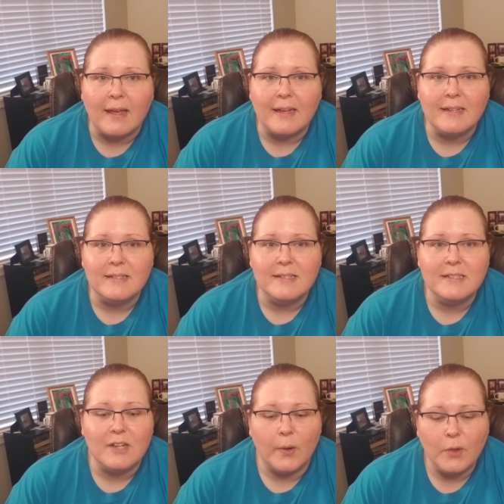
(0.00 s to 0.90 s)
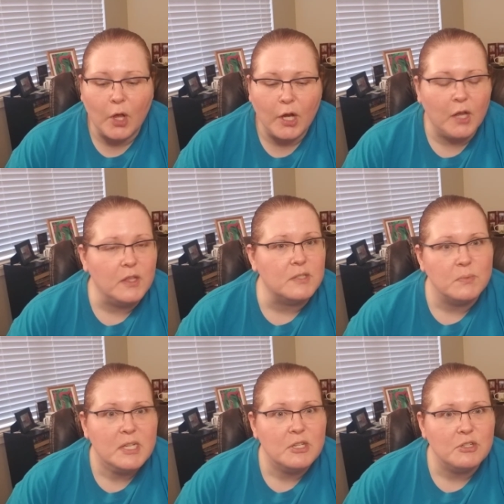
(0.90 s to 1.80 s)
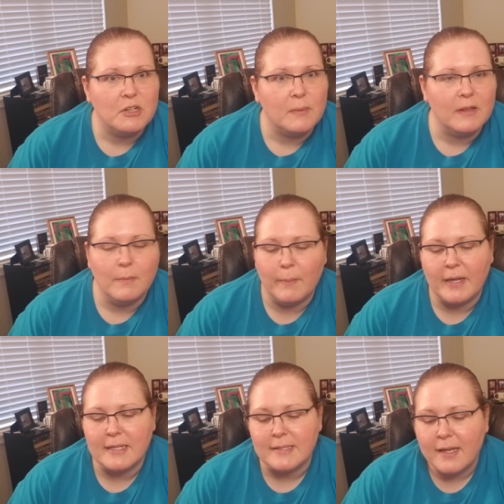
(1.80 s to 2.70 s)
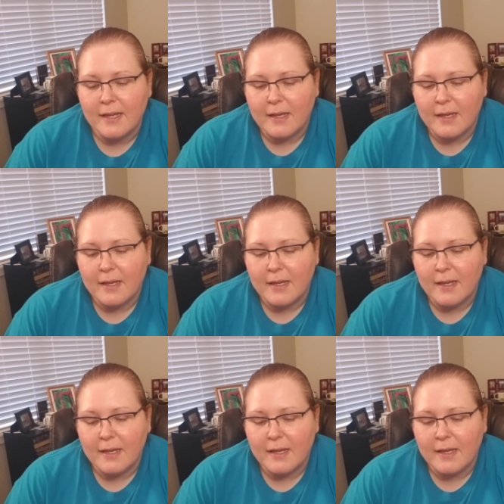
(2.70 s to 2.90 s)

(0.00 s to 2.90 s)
and come along on this reading journey with me because